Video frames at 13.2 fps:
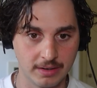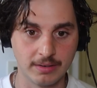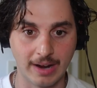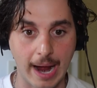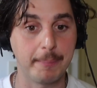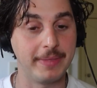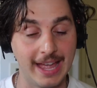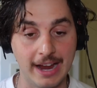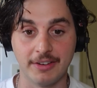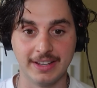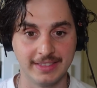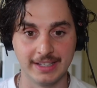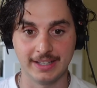up there
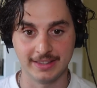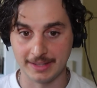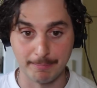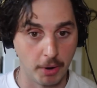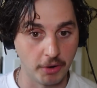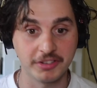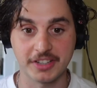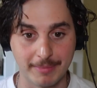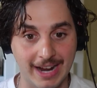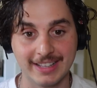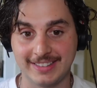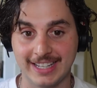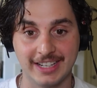in the most
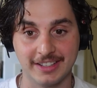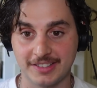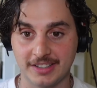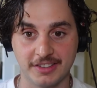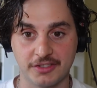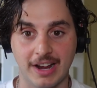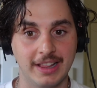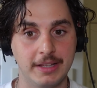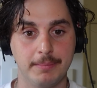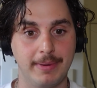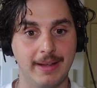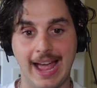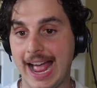amount of tickets an
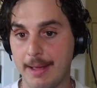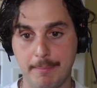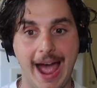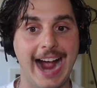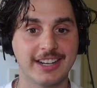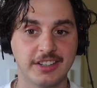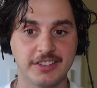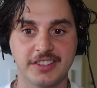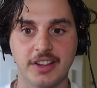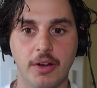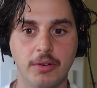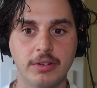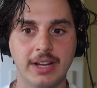Australian actors
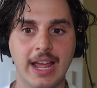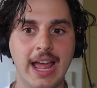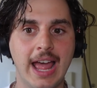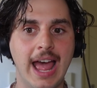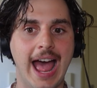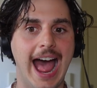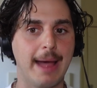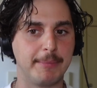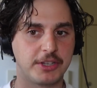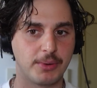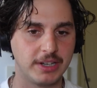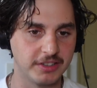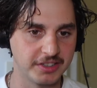sold. And
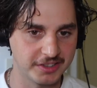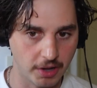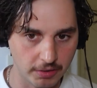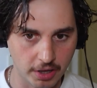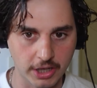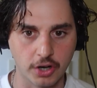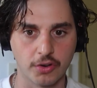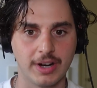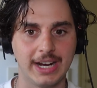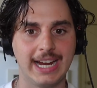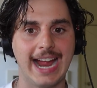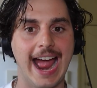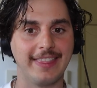between your solo
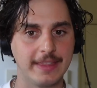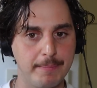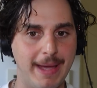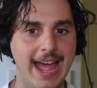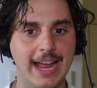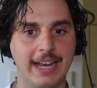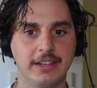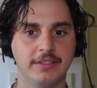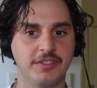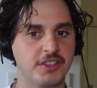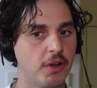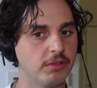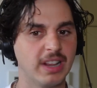career and the band, you've
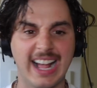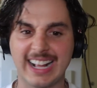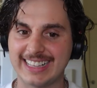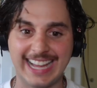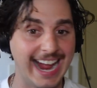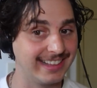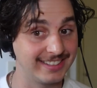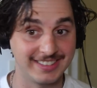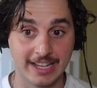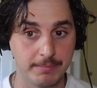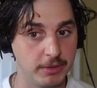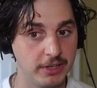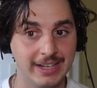sold likely 8 to
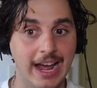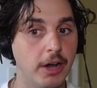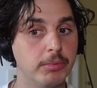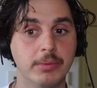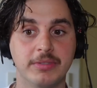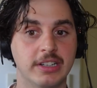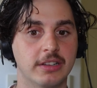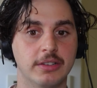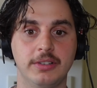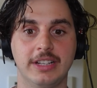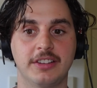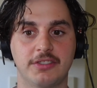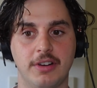10 million albums,
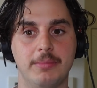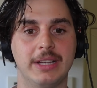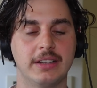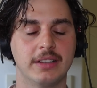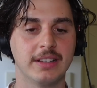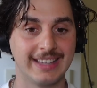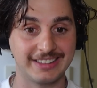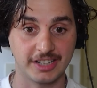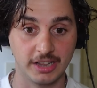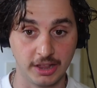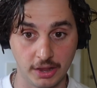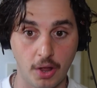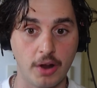including streaming. That's a
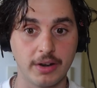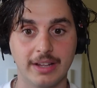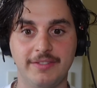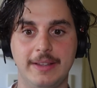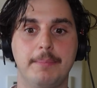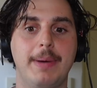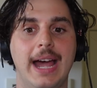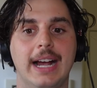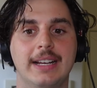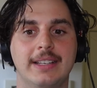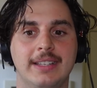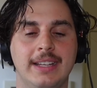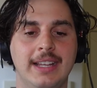lot of
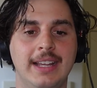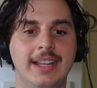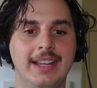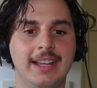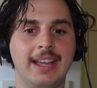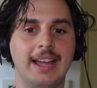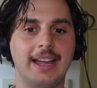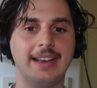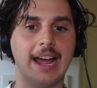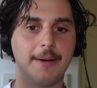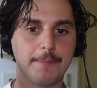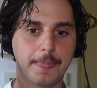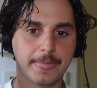impact.
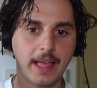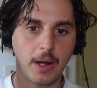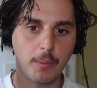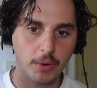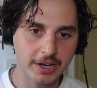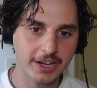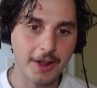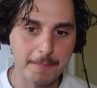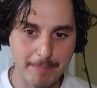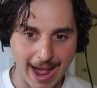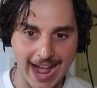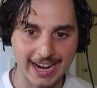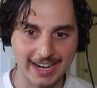Now, I want to go
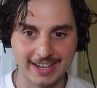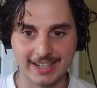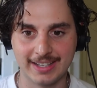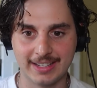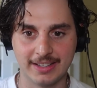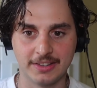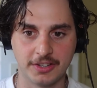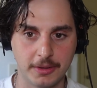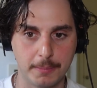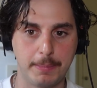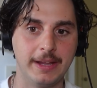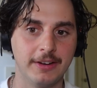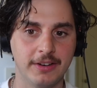back to the
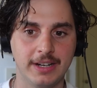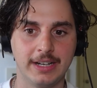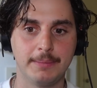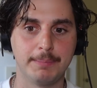period